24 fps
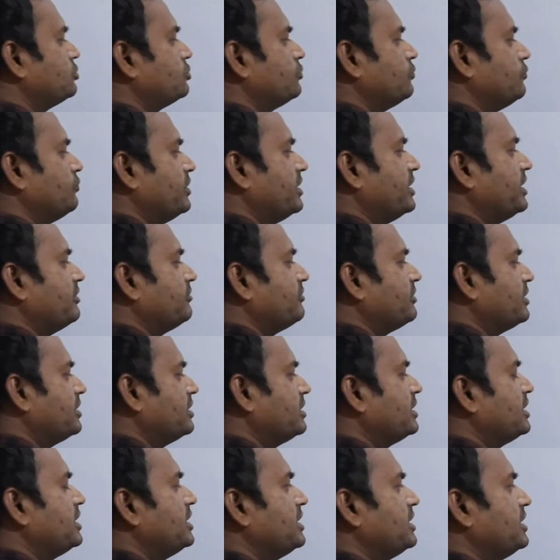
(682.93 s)

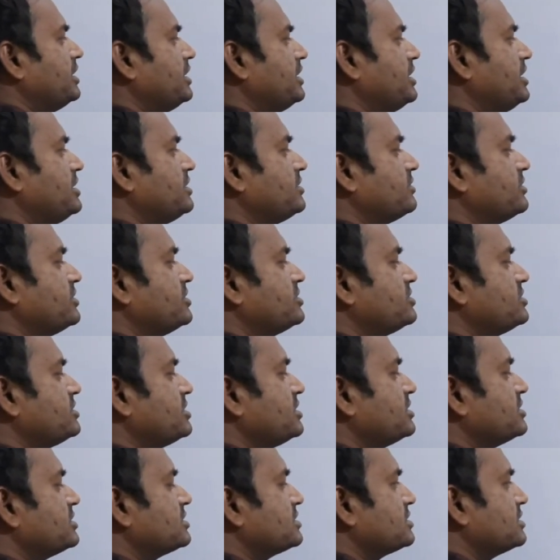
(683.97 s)
whenever it
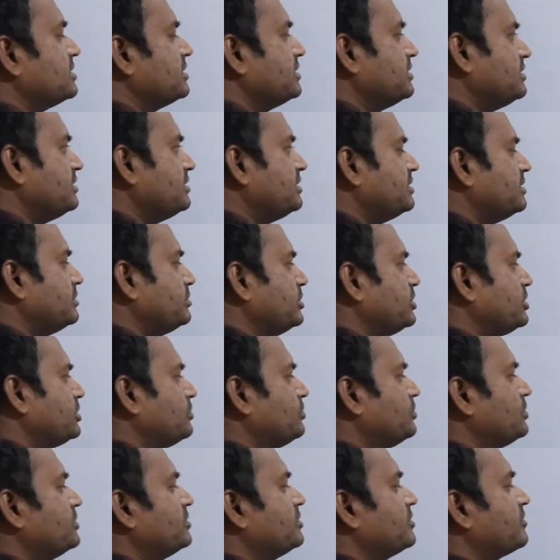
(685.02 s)
reaches in
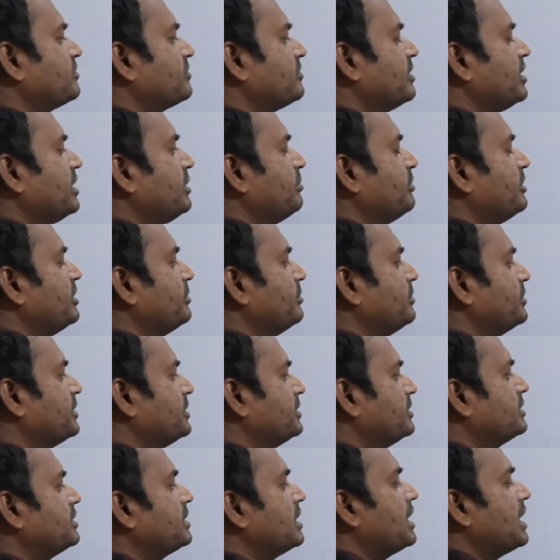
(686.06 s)
between the cell
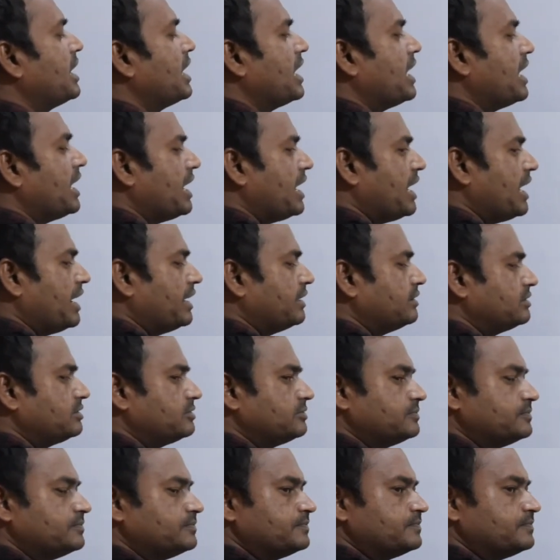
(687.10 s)
membrane
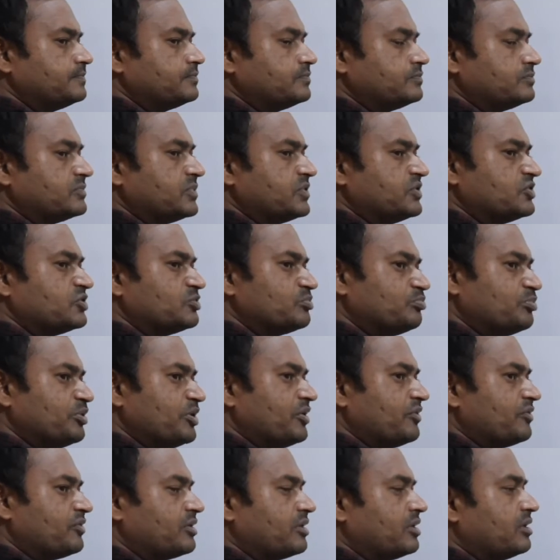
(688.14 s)
and the
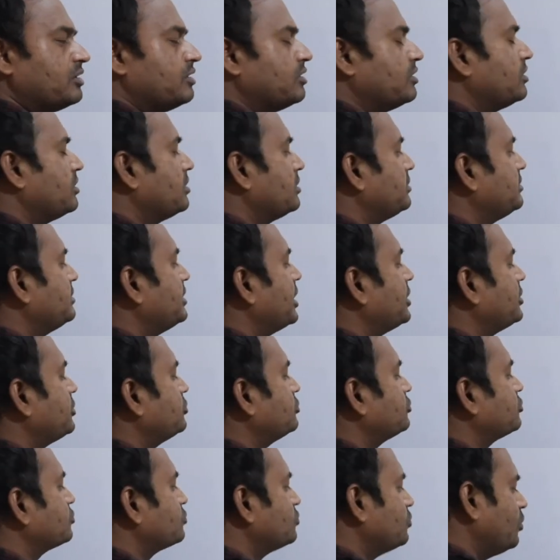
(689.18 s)
space that
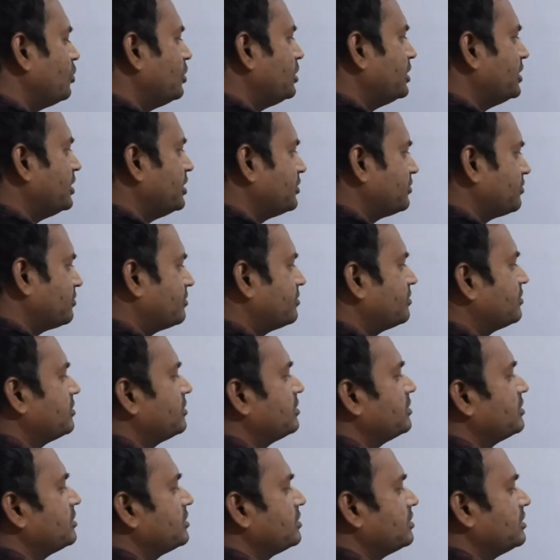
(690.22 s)
is called as
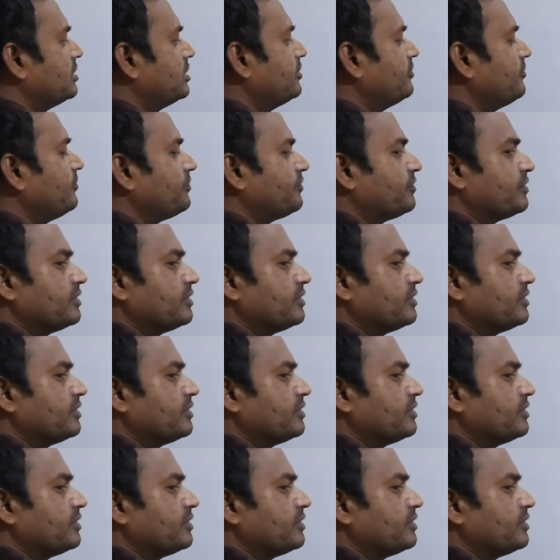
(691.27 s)
the